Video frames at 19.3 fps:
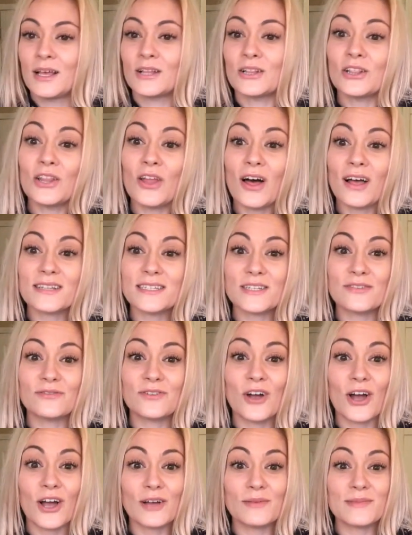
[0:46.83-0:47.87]
Lots of
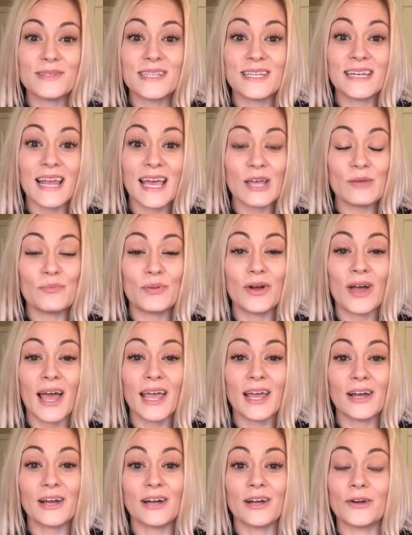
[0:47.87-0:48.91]
carbs the night
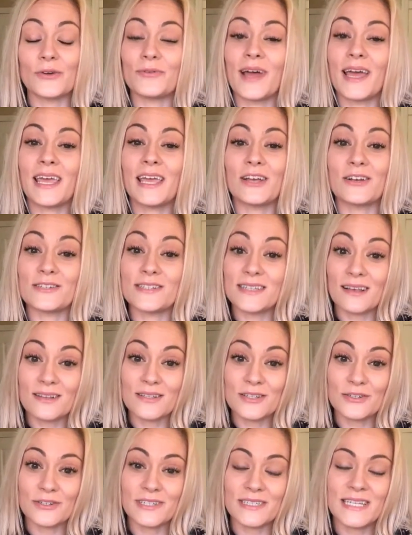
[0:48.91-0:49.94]
prior, right? Your
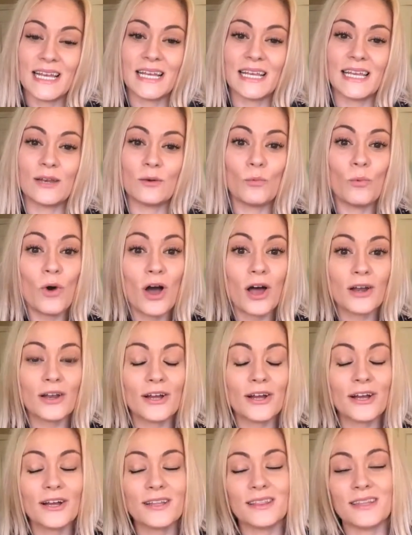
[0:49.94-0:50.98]
cells are retaining
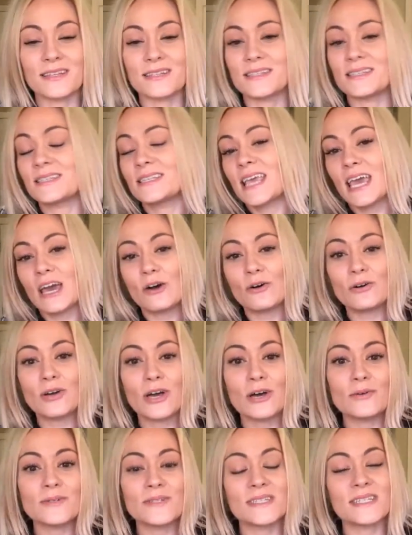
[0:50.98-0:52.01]
water. The scale
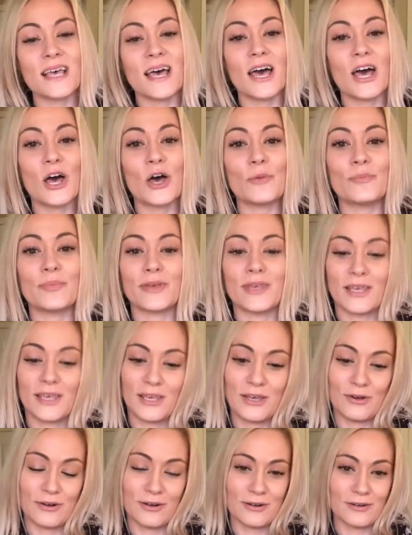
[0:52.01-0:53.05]
goes up.
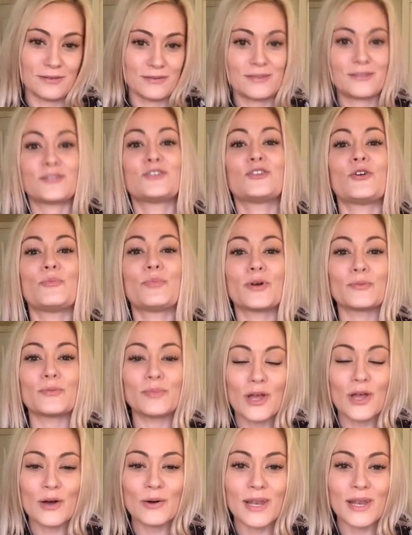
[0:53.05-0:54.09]
You're super
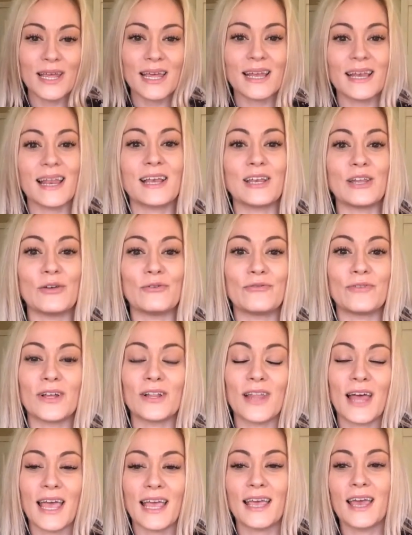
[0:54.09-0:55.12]
bloated and you
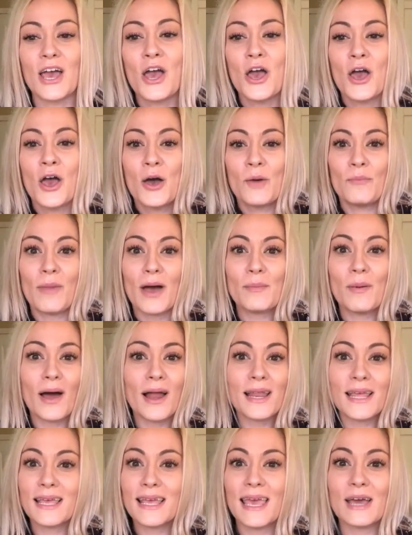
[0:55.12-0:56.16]
feel like, my
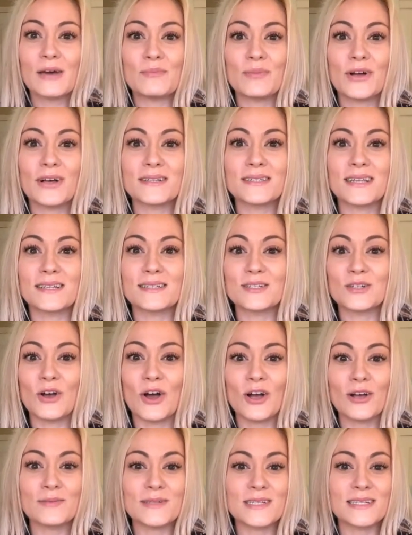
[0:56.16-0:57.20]
body can't process
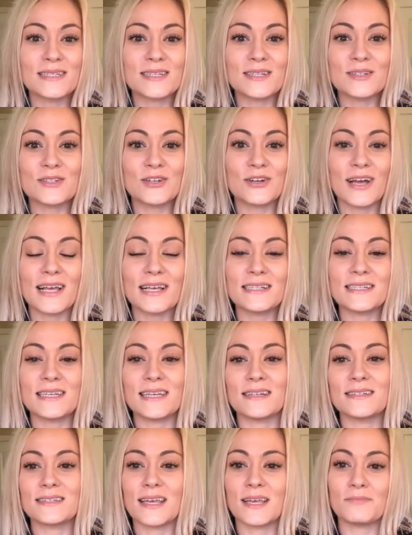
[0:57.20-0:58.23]
carbs. This is crazy.
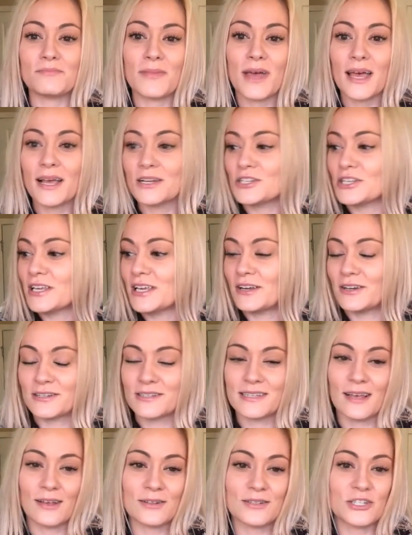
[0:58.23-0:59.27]
It's like, actually, your
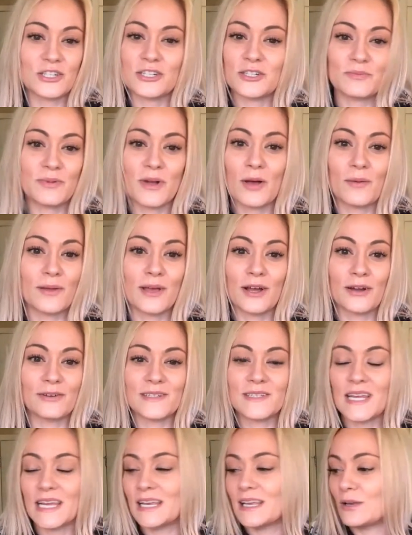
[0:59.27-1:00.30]
cells just probably are
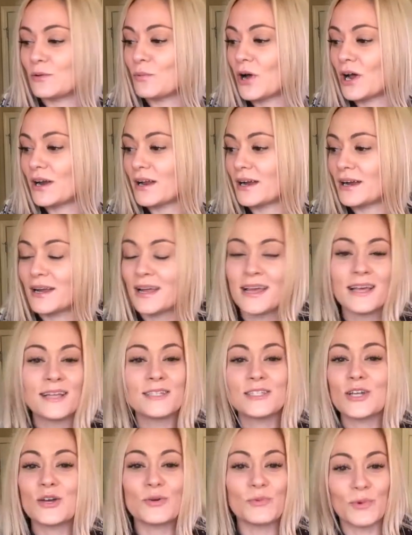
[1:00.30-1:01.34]
retaining water.
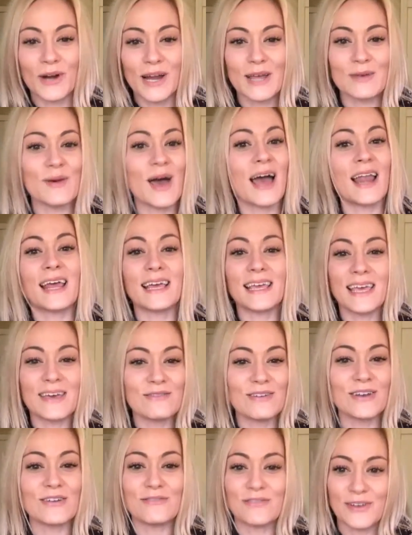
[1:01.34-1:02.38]
Don't worry about it.
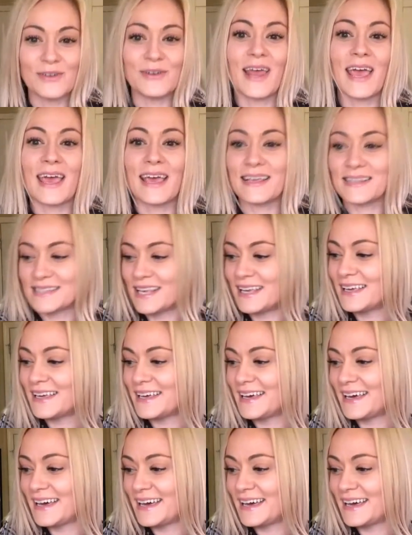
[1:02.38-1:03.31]
Give it a few days.